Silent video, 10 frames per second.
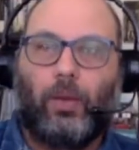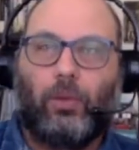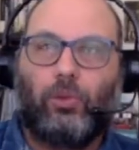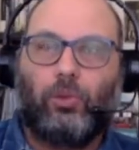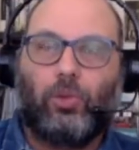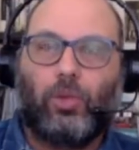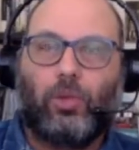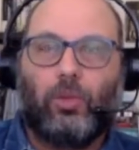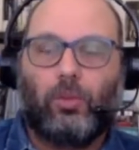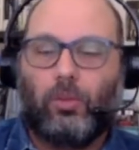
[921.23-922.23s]

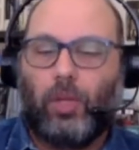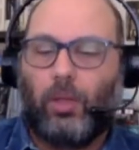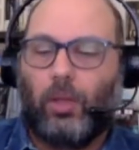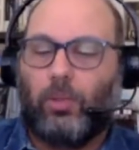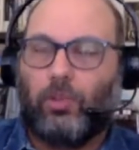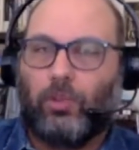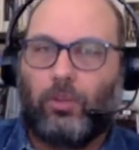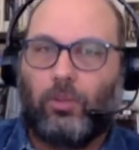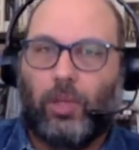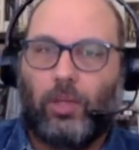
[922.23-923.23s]
distorted by the
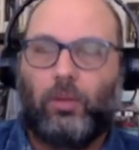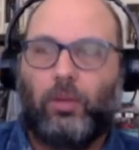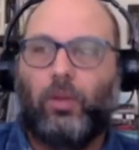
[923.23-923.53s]
images, right?